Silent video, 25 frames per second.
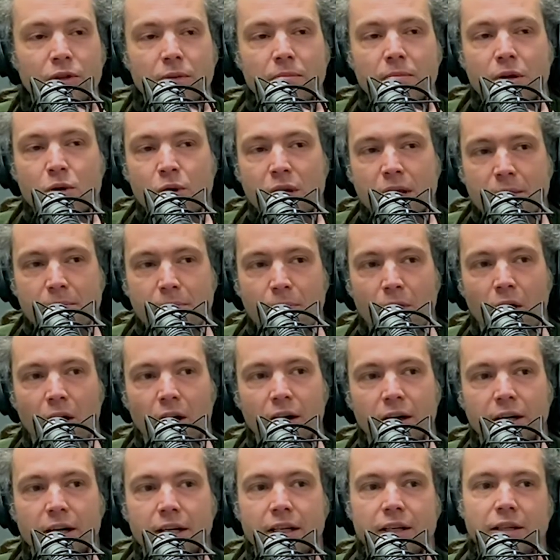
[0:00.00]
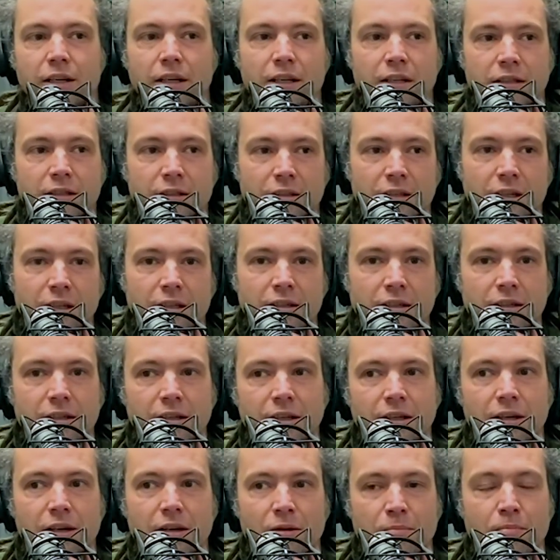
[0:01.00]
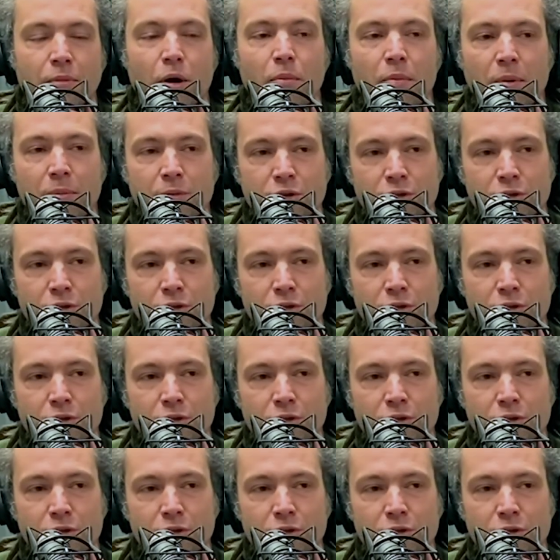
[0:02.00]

the milking parlor in a pop-up